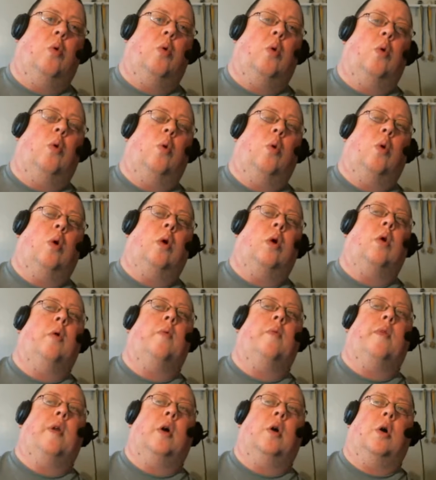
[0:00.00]
or
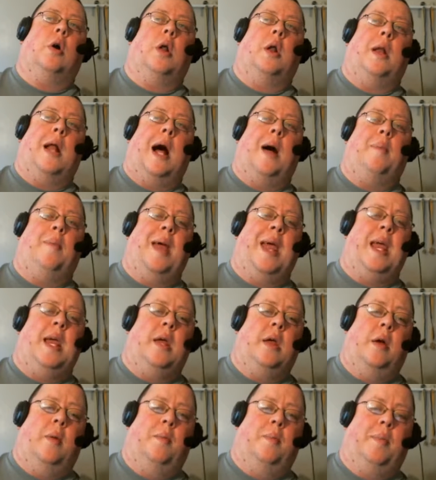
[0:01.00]
they're going to not pay
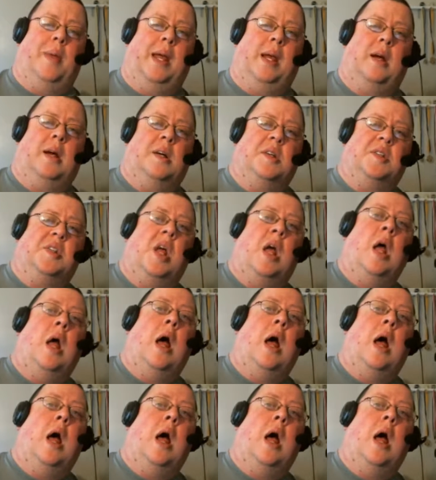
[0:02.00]
him, because